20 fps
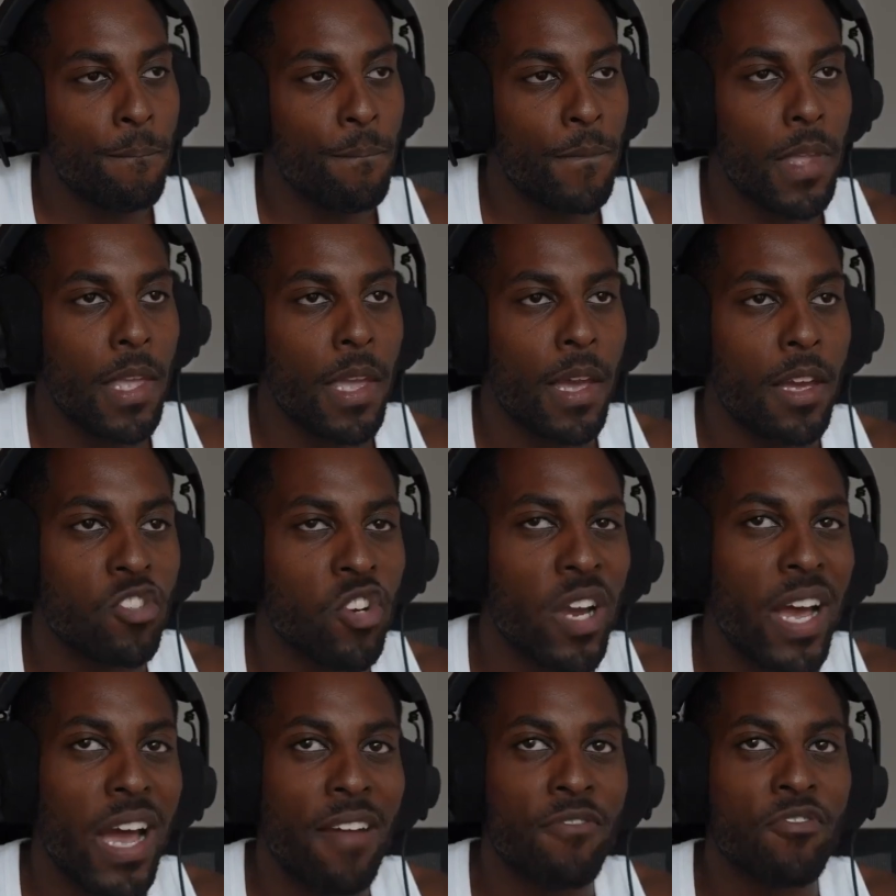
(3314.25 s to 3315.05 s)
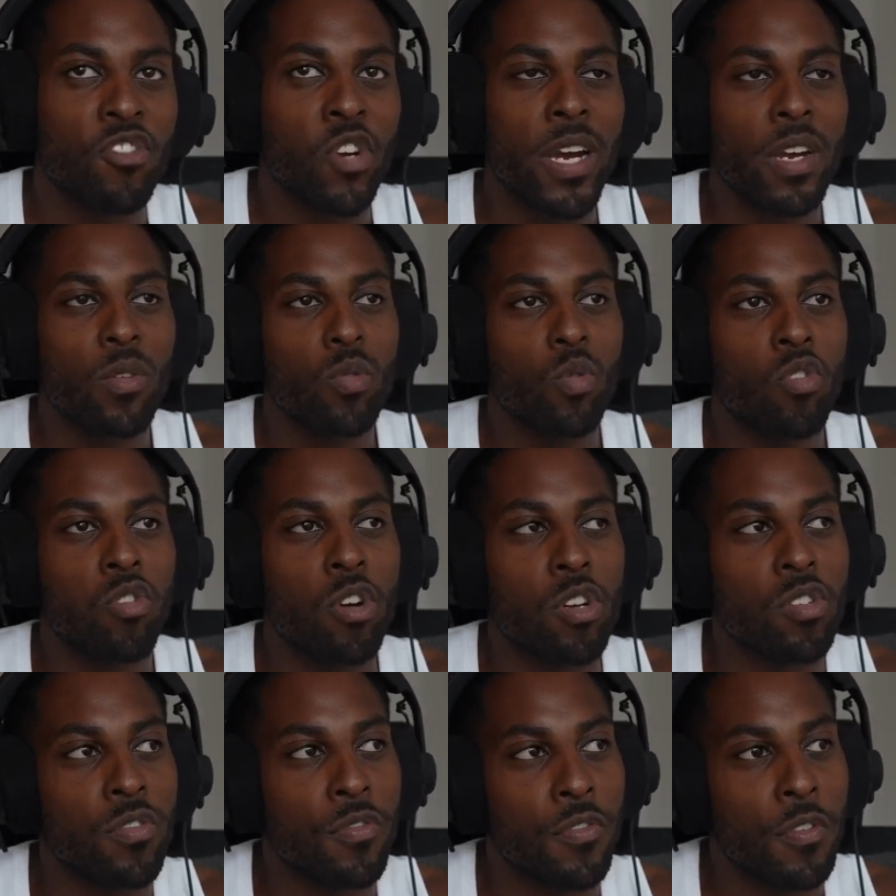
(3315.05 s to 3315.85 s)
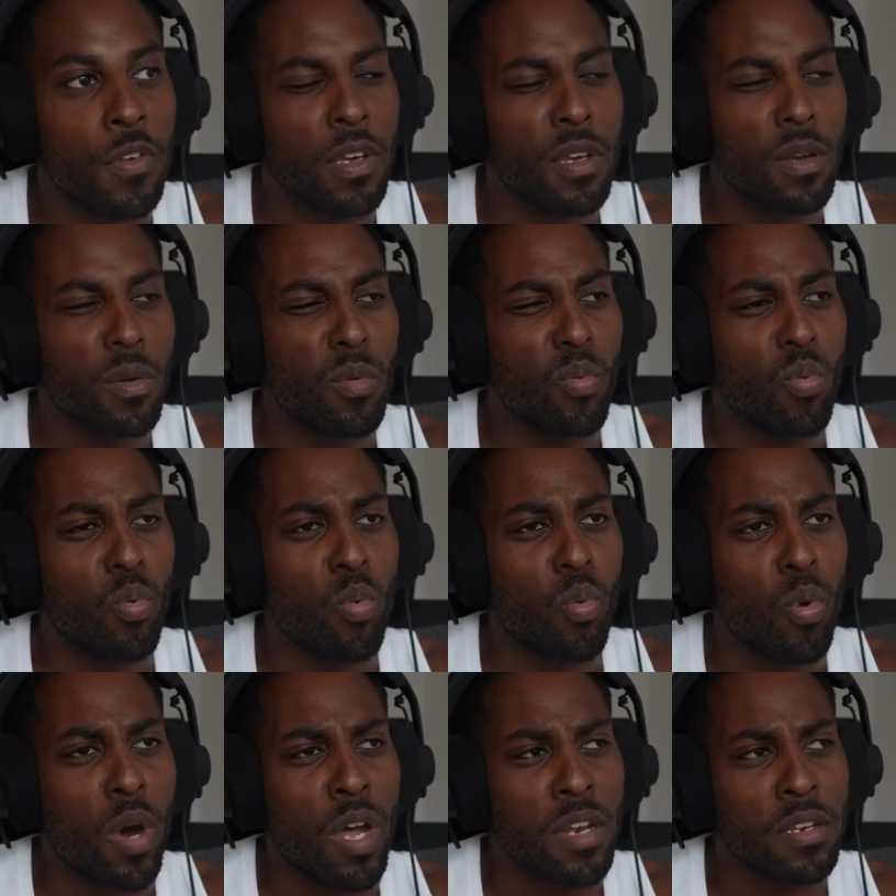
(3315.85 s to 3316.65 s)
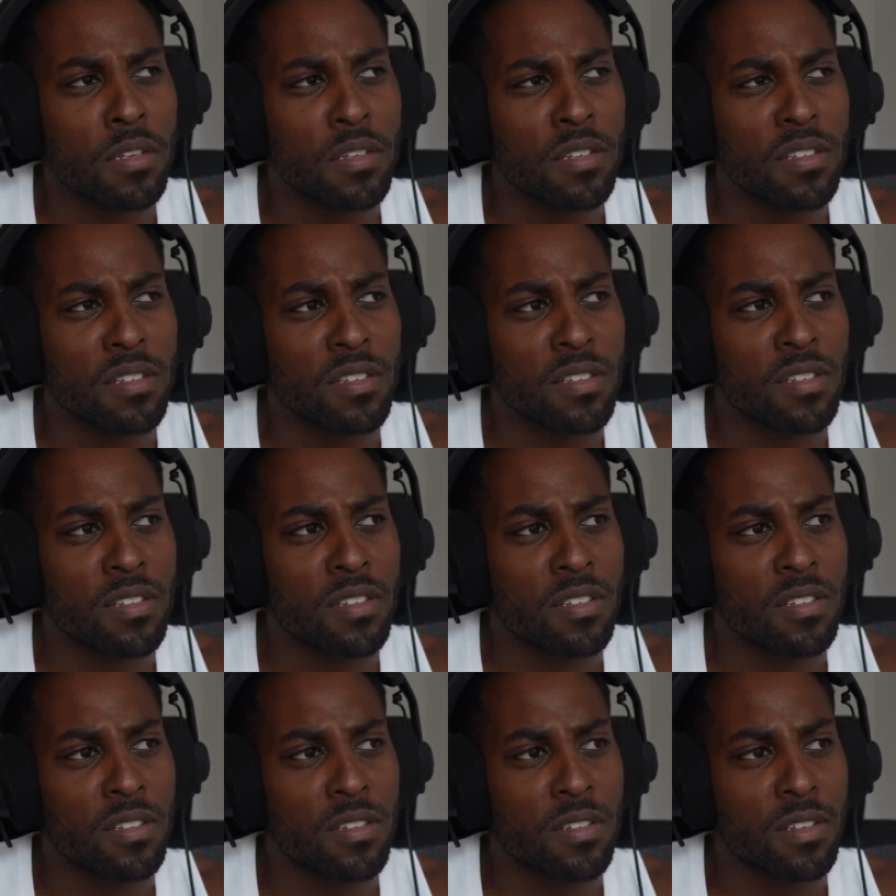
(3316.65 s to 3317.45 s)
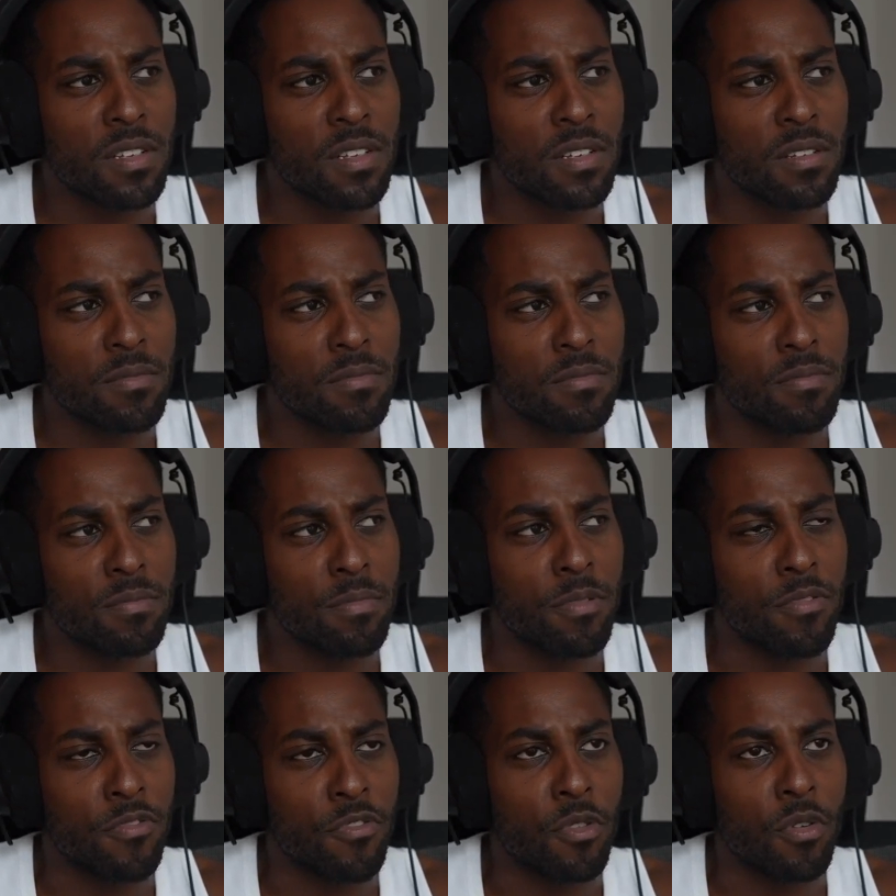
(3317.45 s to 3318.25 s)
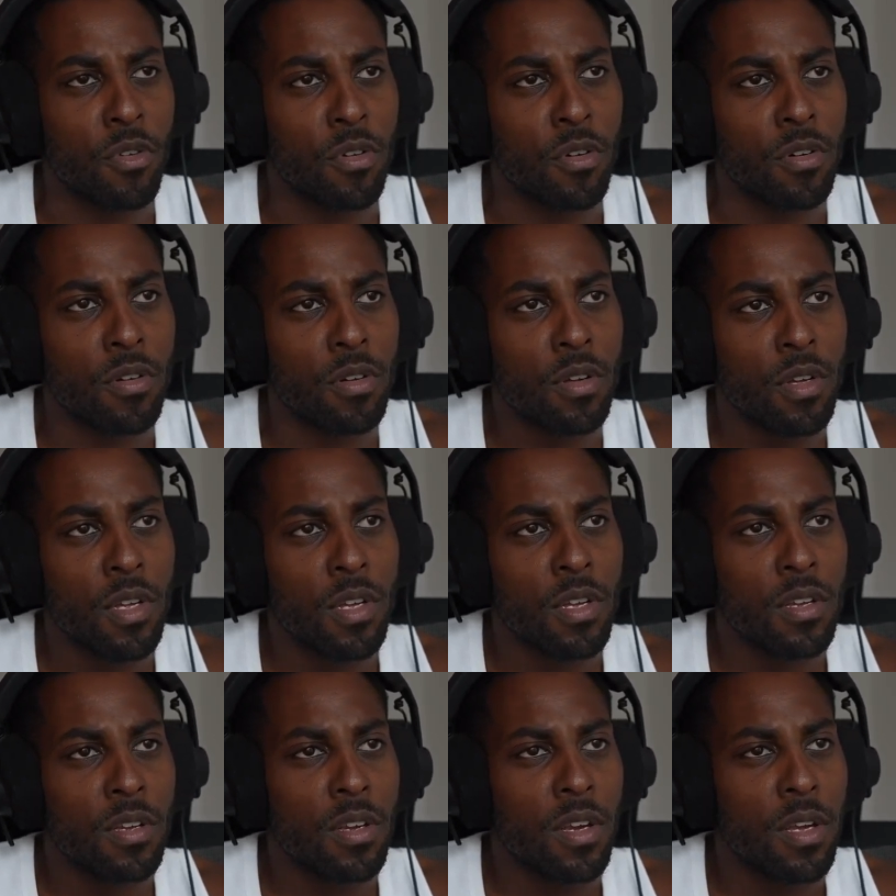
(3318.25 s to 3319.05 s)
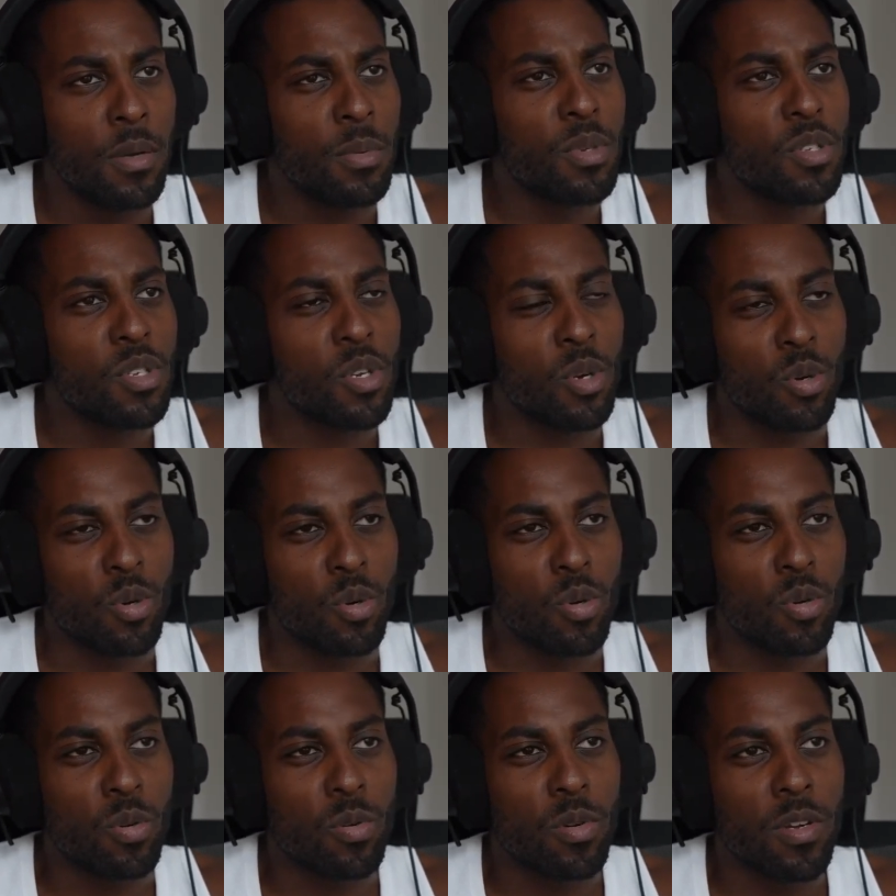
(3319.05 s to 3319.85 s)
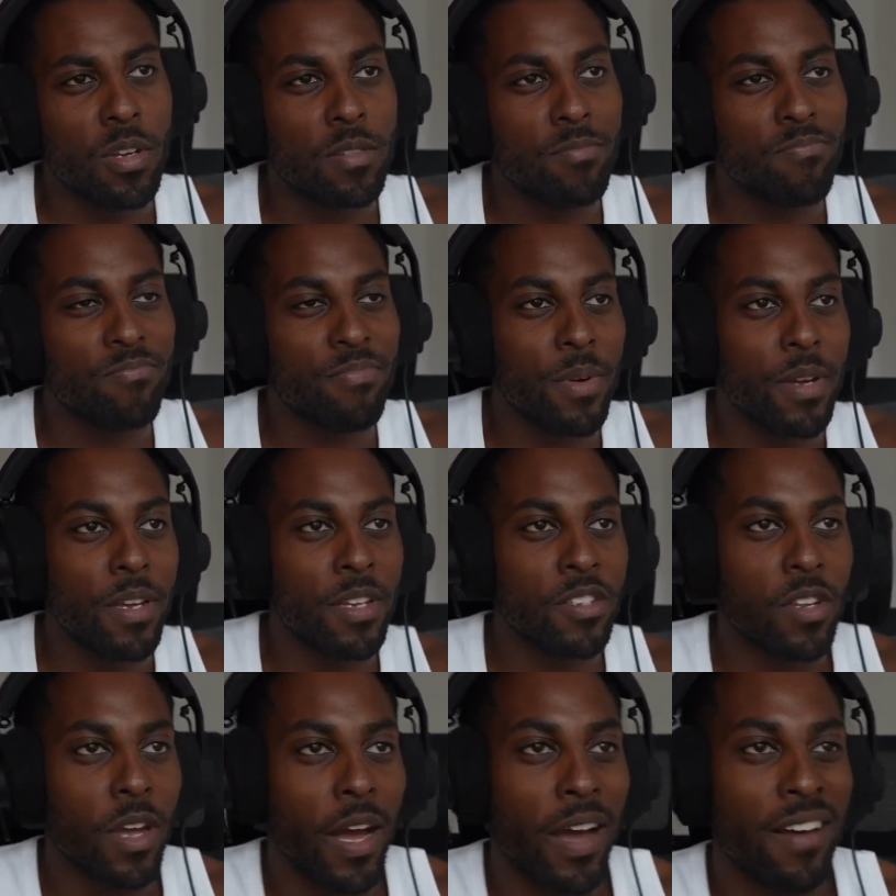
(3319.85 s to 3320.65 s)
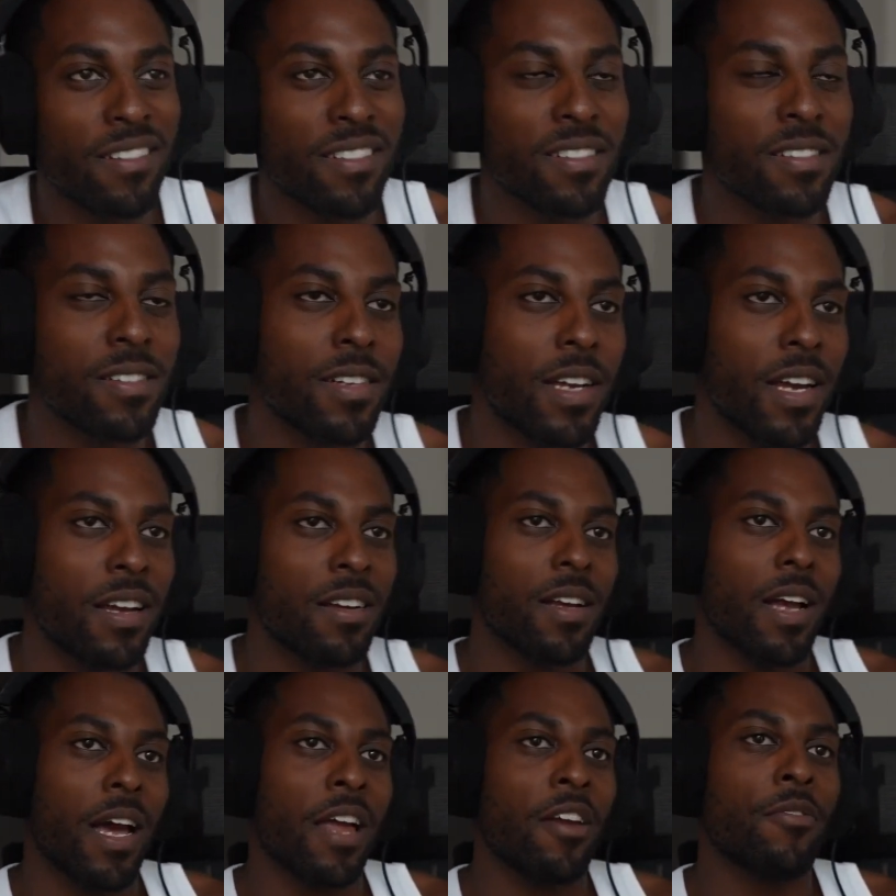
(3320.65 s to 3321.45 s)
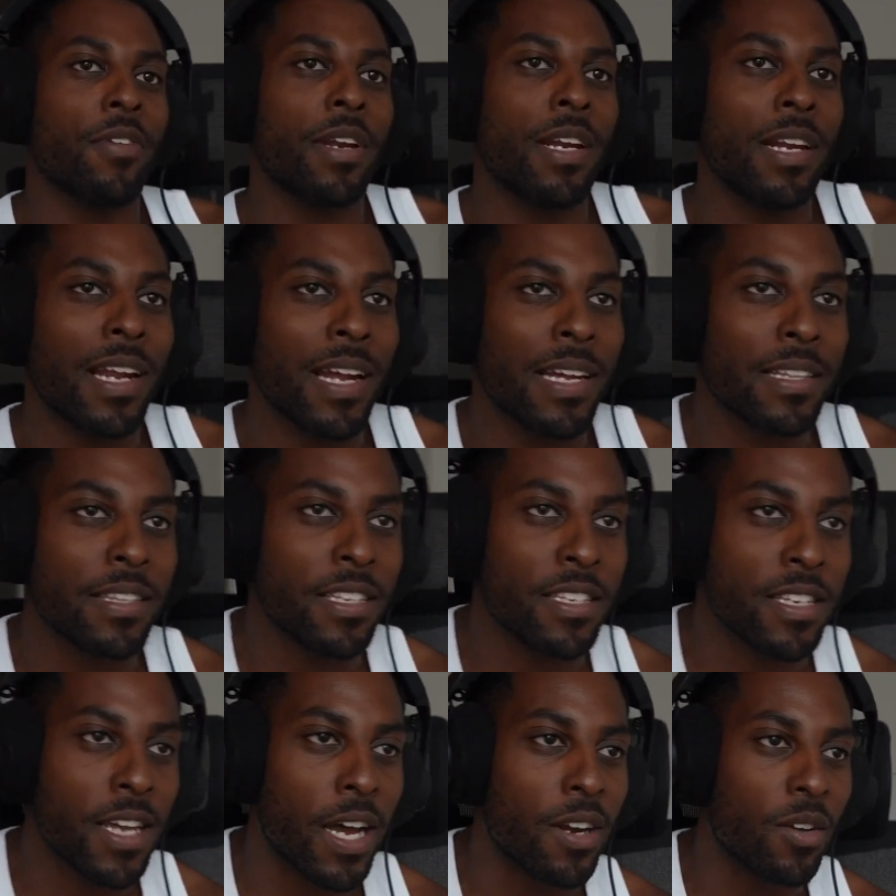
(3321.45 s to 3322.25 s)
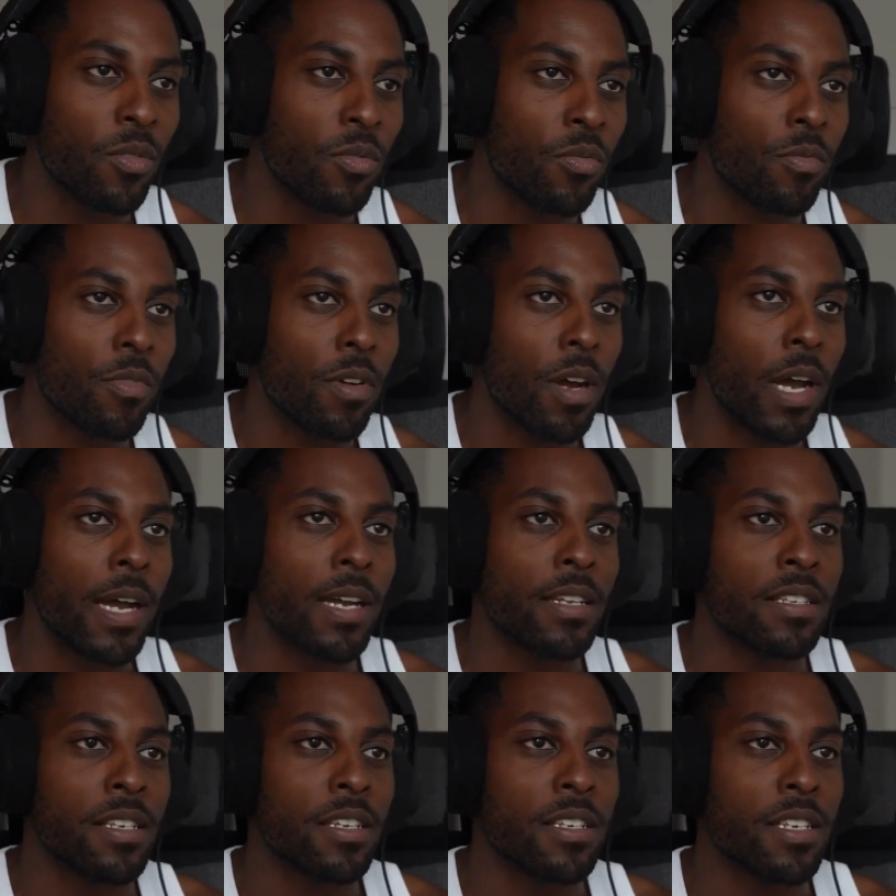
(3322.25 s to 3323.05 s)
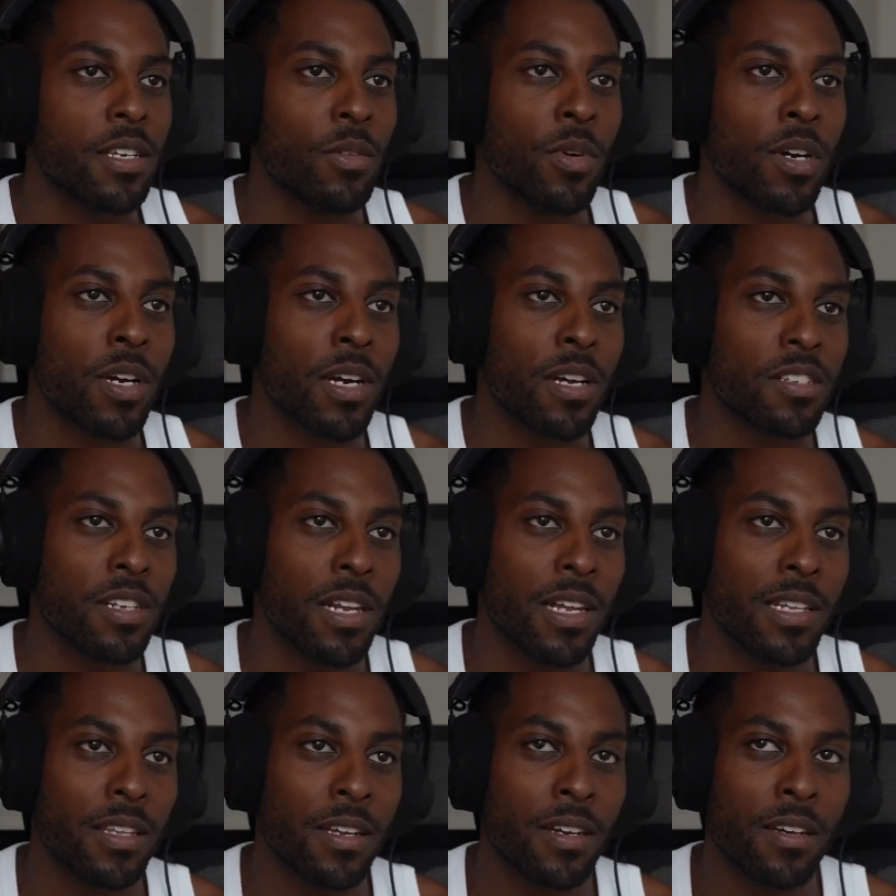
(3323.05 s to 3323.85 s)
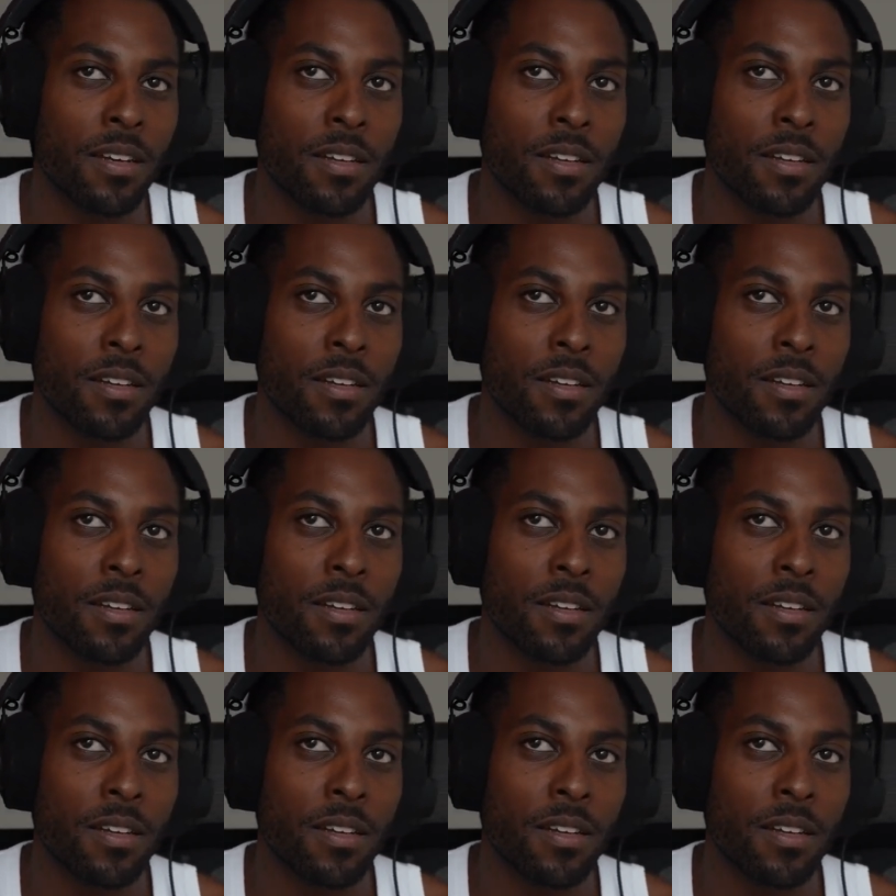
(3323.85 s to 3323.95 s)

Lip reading: Yeah, I've tried CrossFit once before. It was cool. It's I don't really like these kind of high intensity workouts like that,